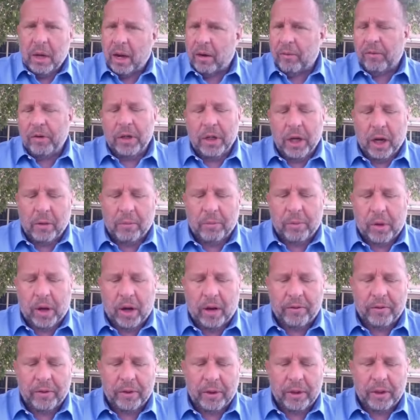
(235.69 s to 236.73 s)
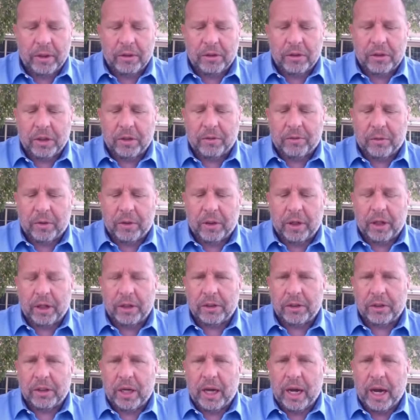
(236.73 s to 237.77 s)
Every nonprofit is different
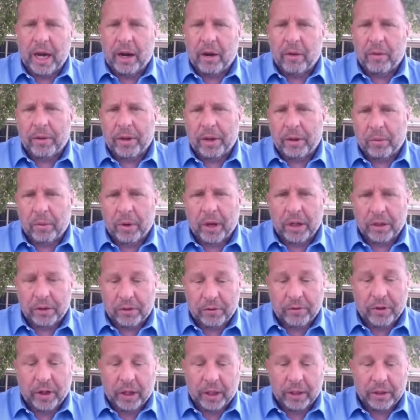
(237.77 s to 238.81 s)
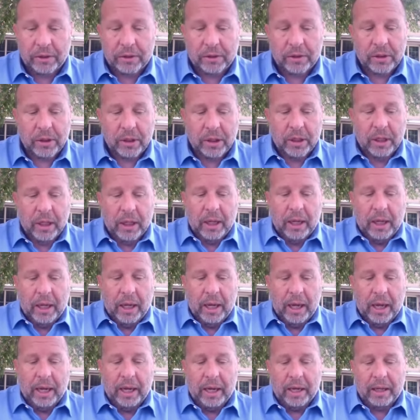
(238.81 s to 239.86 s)
as to how they raise funds
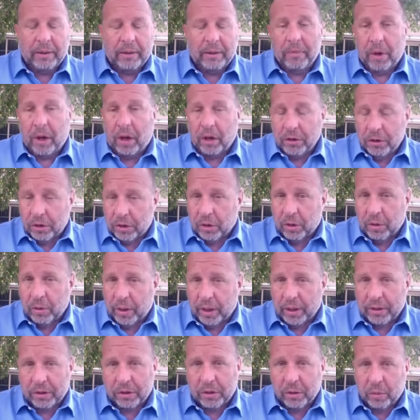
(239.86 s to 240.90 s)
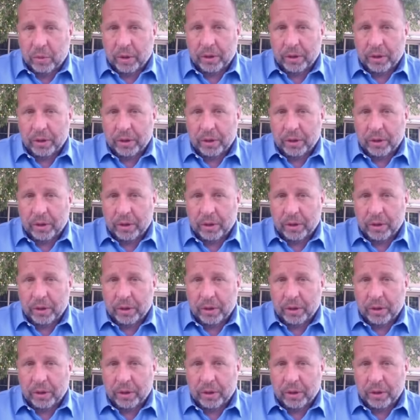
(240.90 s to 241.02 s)
and also as to